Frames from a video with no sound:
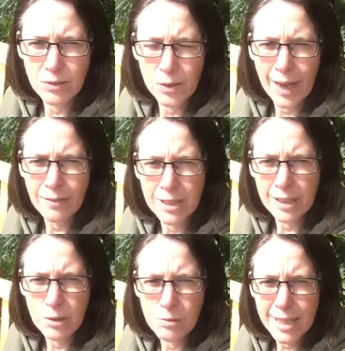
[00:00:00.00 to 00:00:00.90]
if you haven't
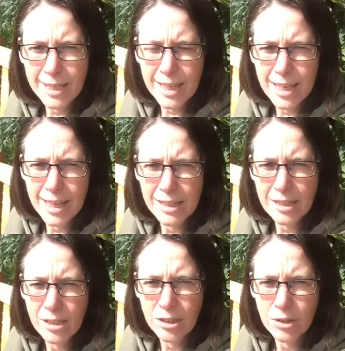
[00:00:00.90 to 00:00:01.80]
done it already,
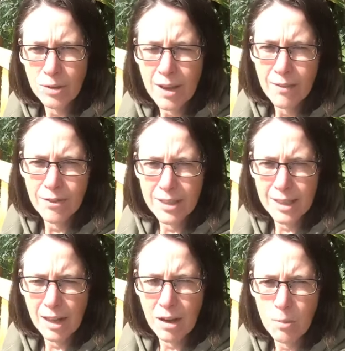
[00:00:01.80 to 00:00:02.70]
is to
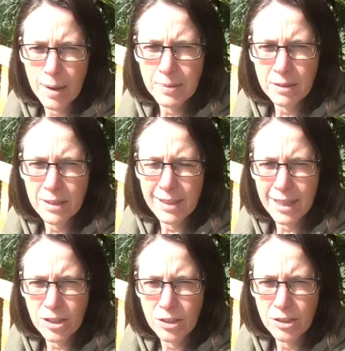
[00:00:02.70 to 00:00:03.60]
visit our website,
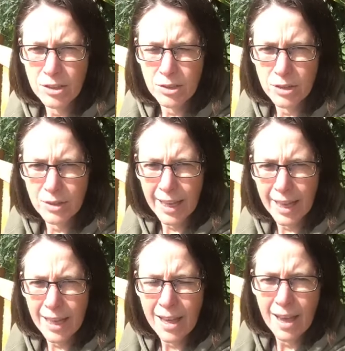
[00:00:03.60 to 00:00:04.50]

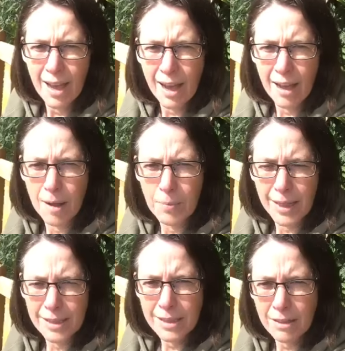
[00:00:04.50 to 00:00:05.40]
naturehood.uk,
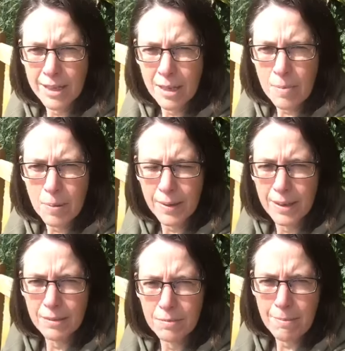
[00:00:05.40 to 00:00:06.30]
and sign up
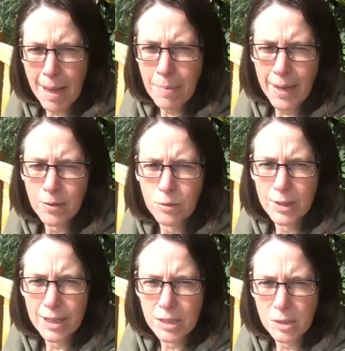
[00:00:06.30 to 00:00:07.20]
and map out your
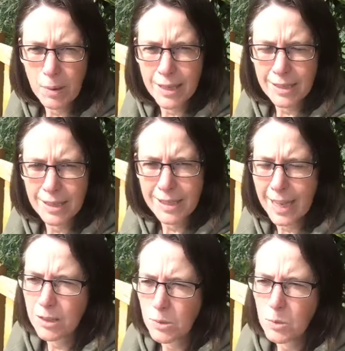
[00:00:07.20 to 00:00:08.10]
nature space and
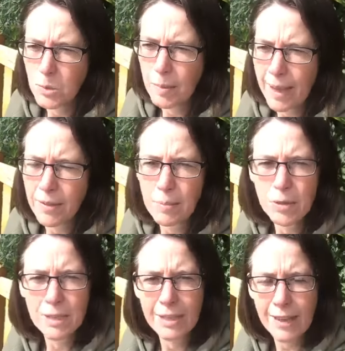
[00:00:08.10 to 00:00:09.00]
tell us all about the
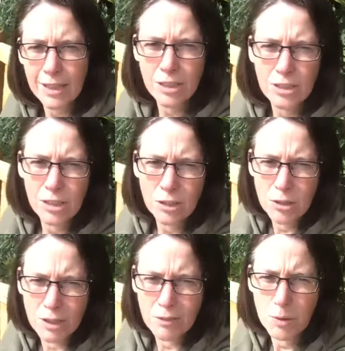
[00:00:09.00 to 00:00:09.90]
positive actions that you're
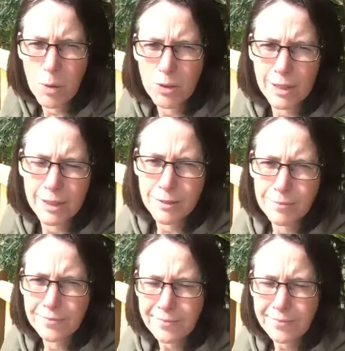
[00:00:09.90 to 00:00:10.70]
doing for wildlife.